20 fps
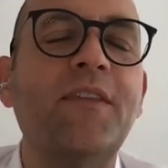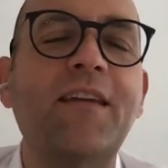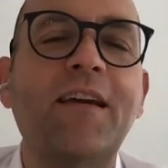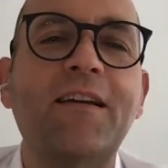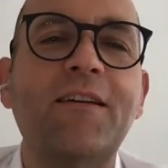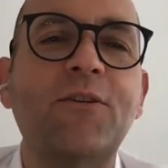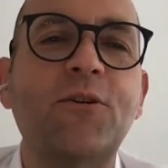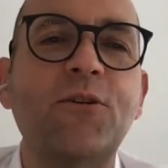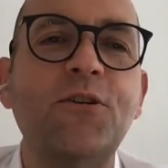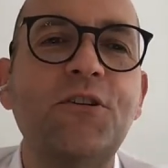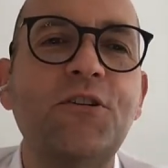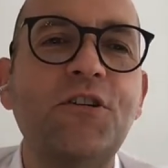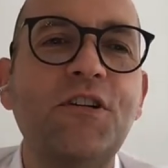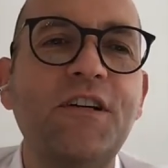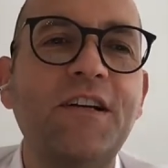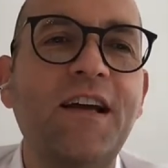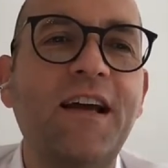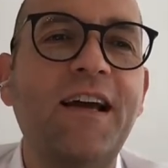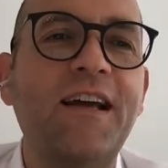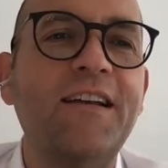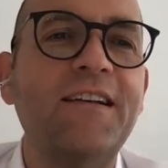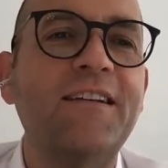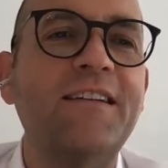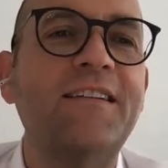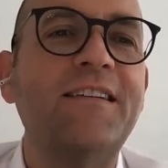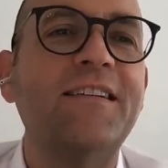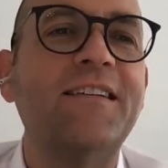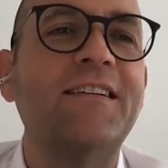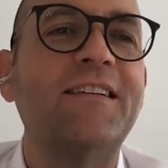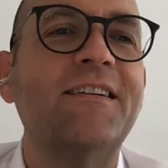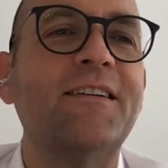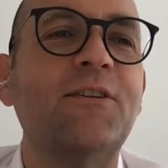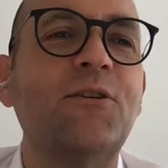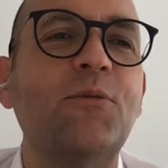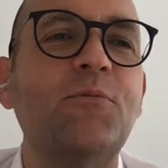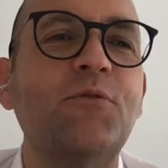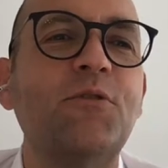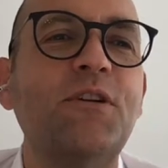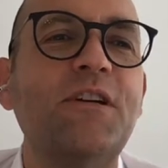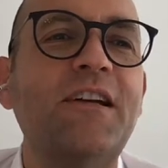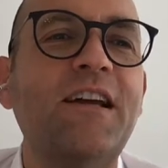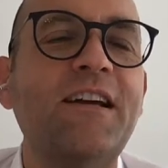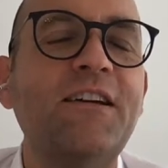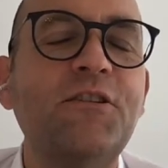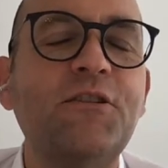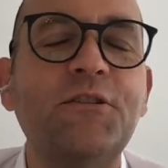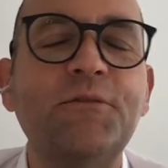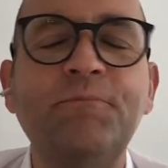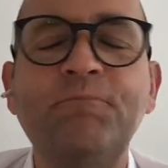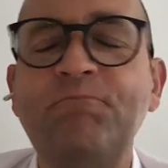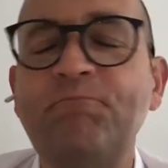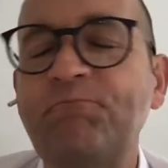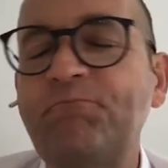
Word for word: technology and uh, communication